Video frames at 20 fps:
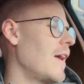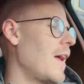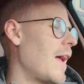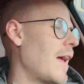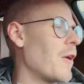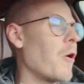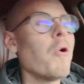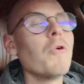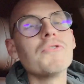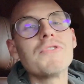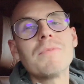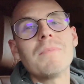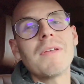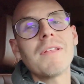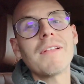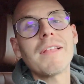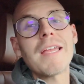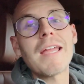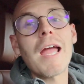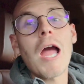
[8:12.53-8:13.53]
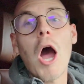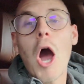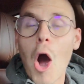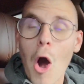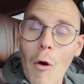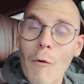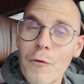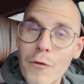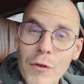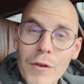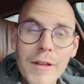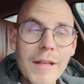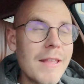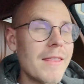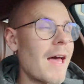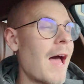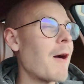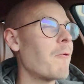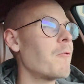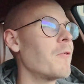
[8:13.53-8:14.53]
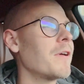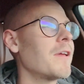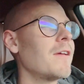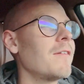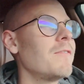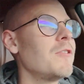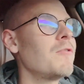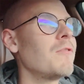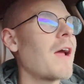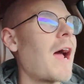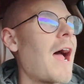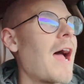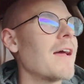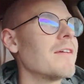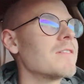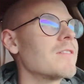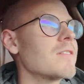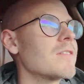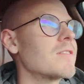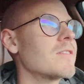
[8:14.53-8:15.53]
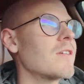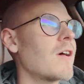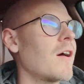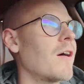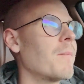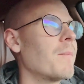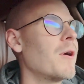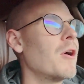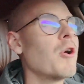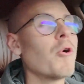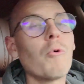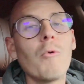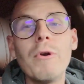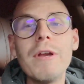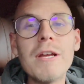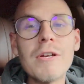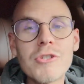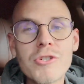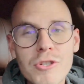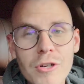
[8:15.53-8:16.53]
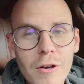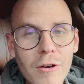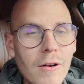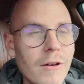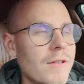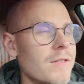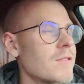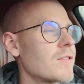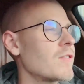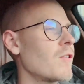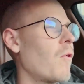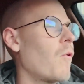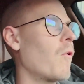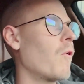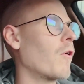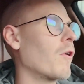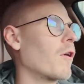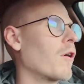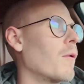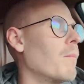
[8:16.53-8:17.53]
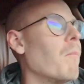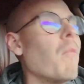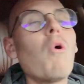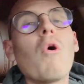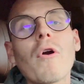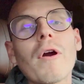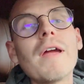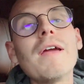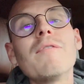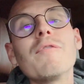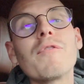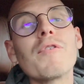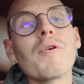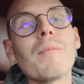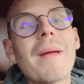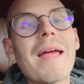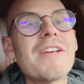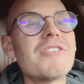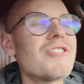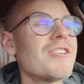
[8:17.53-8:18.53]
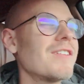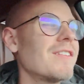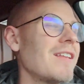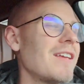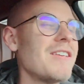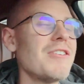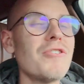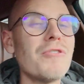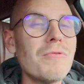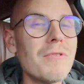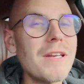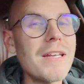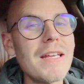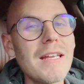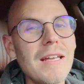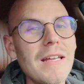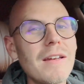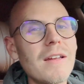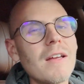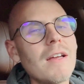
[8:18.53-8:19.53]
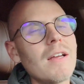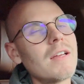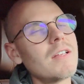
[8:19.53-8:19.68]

and ultimately, hopefully that will give you guys some reassurance or more information that you need